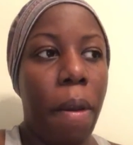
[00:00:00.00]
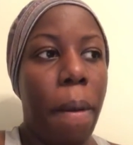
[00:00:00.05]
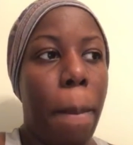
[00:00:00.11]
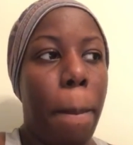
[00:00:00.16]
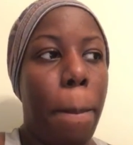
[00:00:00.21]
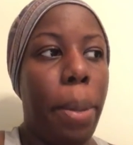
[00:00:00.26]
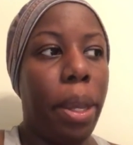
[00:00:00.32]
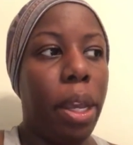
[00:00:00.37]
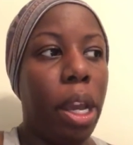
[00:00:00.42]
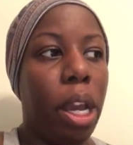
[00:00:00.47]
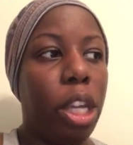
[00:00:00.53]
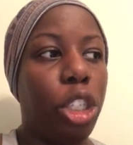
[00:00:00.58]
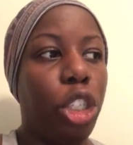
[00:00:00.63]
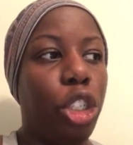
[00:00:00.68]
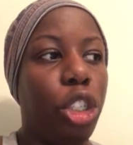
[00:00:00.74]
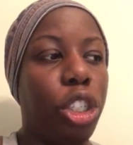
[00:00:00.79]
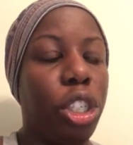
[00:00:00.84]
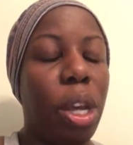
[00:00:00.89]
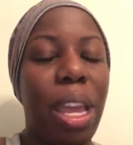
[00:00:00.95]

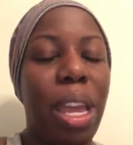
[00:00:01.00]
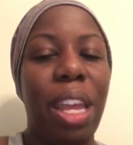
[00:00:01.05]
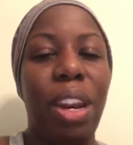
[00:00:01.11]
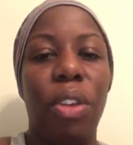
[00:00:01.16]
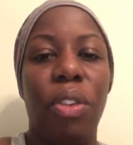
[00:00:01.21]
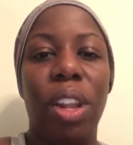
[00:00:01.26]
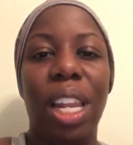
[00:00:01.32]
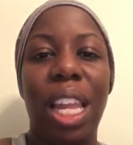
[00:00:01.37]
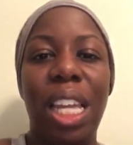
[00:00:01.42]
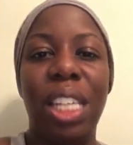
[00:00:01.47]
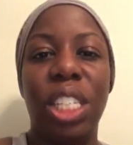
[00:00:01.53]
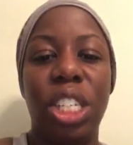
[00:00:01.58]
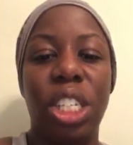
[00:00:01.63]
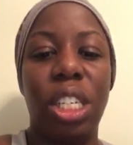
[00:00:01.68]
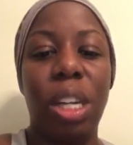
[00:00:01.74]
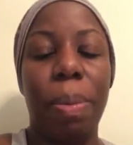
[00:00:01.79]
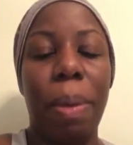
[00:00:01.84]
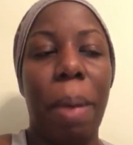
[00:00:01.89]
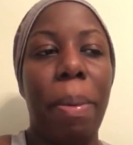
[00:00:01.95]
because in a
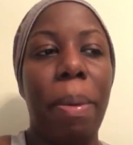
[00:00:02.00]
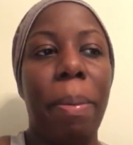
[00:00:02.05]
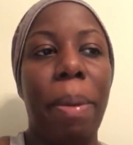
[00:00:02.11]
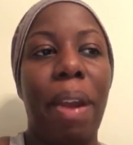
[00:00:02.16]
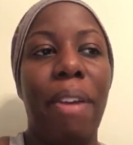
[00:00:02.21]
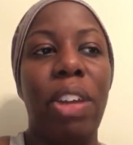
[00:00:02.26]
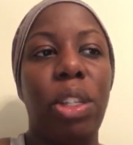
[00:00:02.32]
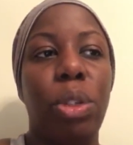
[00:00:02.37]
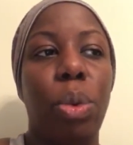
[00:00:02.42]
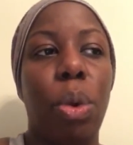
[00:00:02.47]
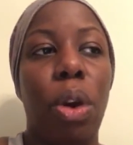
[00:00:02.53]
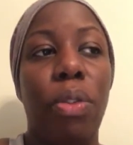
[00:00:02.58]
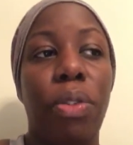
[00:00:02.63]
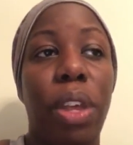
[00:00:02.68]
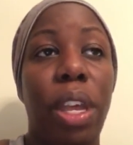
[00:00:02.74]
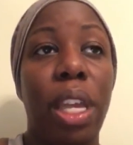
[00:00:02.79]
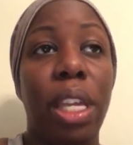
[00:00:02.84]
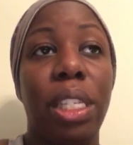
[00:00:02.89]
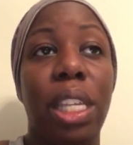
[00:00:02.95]
relationship, I've been married 12
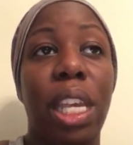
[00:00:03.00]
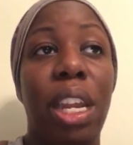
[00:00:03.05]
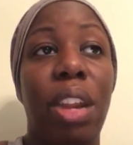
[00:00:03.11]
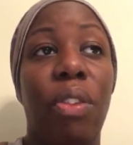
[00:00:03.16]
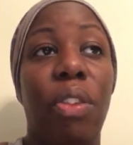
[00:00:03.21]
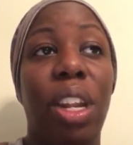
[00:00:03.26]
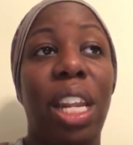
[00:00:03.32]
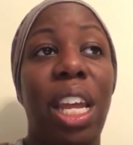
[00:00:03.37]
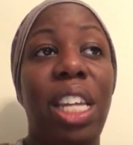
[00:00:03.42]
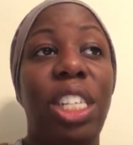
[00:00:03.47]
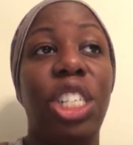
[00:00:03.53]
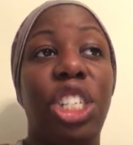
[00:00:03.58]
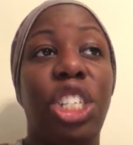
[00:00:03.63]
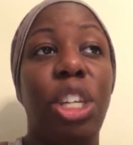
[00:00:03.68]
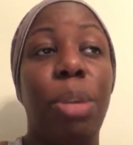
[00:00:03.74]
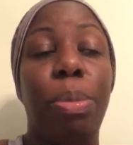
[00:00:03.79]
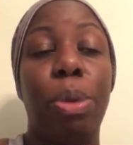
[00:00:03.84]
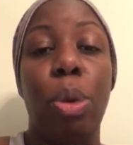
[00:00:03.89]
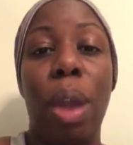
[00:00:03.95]
years. In a
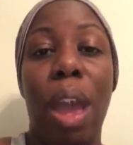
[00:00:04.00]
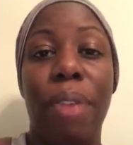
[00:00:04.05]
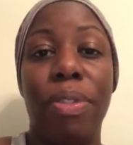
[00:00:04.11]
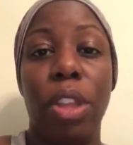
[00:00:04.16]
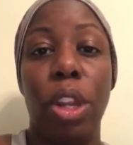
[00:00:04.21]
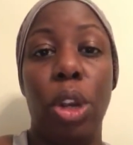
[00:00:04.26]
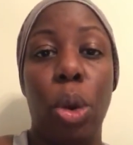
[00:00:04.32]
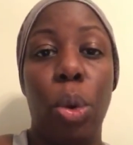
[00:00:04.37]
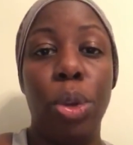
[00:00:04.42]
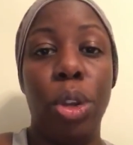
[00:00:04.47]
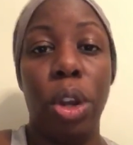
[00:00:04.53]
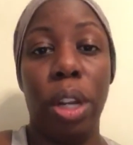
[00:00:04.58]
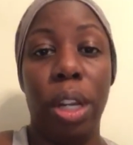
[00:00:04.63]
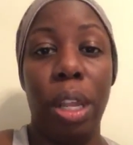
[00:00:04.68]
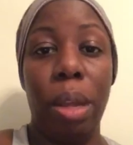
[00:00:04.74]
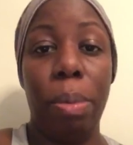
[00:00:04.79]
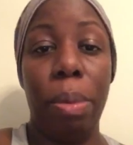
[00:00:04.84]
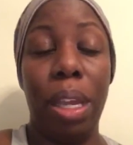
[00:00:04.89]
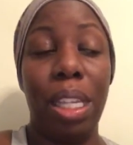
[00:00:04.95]
relationship, you have to know your
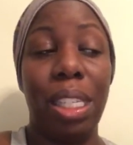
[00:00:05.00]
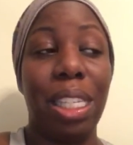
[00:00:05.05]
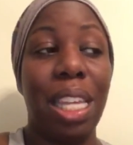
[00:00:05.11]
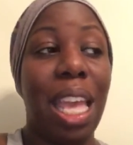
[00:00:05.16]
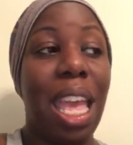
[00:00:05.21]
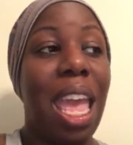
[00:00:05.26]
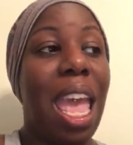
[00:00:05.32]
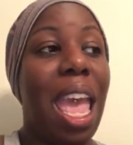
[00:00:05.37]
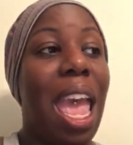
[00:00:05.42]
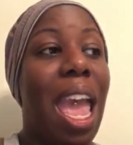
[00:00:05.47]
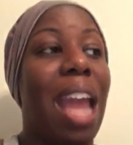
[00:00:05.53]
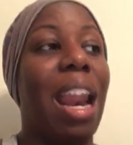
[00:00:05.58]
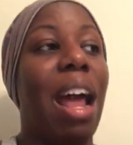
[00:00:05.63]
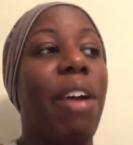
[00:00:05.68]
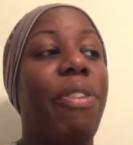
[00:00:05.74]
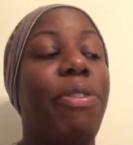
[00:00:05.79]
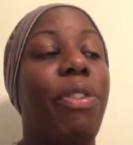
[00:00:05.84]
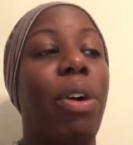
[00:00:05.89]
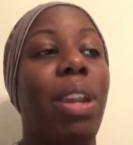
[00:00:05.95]
limits, and
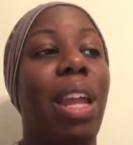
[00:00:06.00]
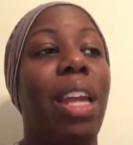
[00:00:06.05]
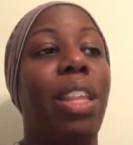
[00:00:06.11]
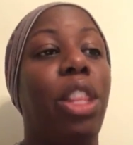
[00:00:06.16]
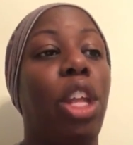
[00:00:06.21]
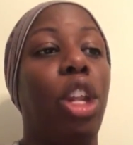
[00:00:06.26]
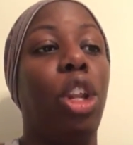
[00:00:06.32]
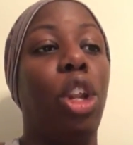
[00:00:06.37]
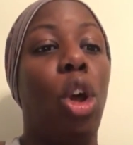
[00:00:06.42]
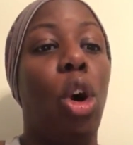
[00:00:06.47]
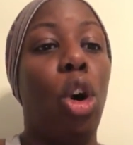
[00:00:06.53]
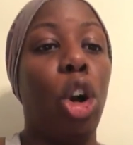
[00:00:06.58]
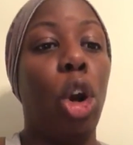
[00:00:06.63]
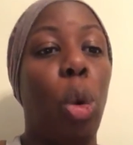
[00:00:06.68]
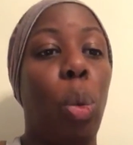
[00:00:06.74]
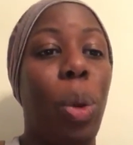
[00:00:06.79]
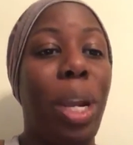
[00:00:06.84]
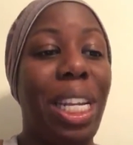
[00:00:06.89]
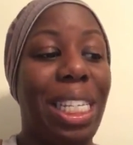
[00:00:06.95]
I felt like the longer
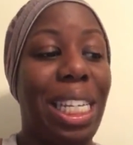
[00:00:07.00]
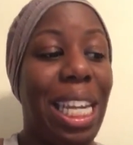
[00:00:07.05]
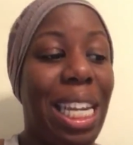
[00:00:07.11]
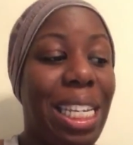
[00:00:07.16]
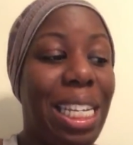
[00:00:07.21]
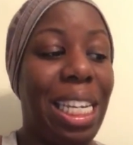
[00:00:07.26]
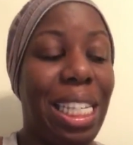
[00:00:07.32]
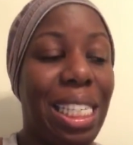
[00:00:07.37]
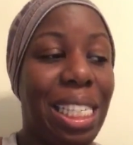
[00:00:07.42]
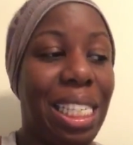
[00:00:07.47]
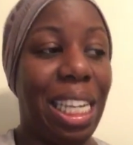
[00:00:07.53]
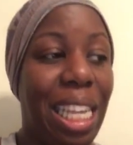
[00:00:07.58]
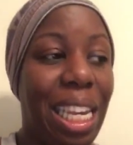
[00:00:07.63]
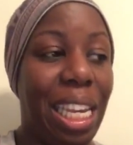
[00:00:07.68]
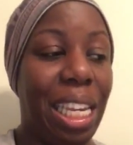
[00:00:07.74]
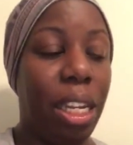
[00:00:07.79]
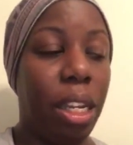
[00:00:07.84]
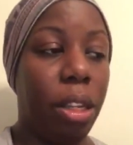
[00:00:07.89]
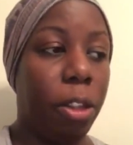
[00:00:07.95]
we
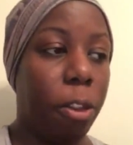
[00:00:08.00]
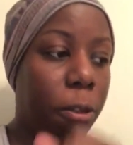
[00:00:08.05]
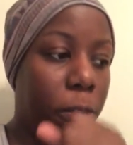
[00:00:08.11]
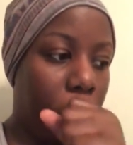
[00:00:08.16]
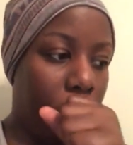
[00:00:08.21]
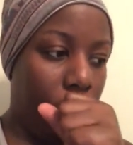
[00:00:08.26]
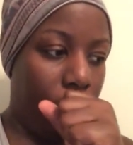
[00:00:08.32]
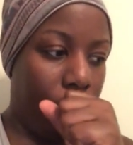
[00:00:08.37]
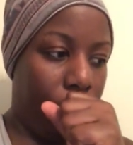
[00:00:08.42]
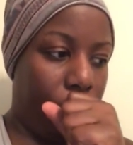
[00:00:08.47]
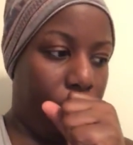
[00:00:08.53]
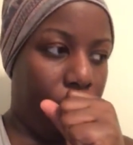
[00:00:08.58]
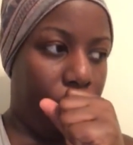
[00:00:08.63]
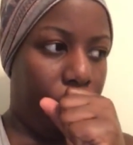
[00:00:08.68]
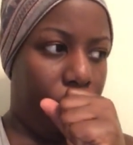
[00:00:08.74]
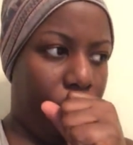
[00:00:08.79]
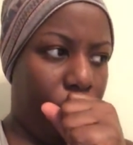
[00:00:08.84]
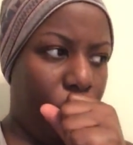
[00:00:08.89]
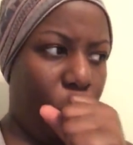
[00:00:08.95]
TTC'd,
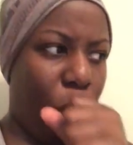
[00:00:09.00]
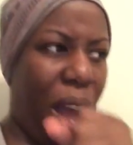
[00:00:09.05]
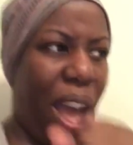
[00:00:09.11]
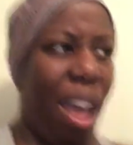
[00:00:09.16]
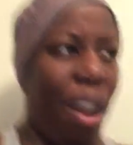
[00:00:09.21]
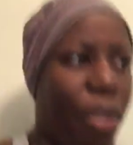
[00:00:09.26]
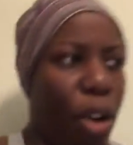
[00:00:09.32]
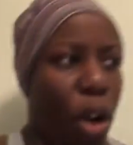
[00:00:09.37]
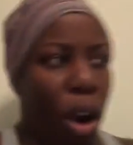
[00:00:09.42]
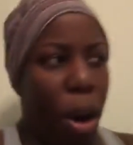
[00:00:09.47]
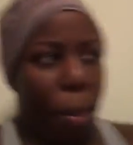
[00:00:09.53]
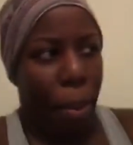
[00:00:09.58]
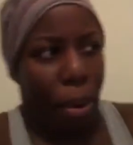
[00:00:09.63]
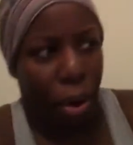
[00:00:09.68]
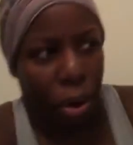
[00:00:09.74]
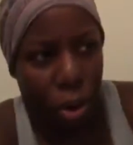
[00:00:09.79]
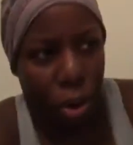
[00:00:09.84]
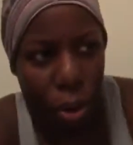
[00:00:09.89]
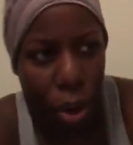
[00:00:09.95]
oh, I have
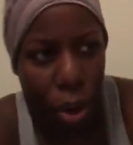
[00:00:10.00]
heartburn, you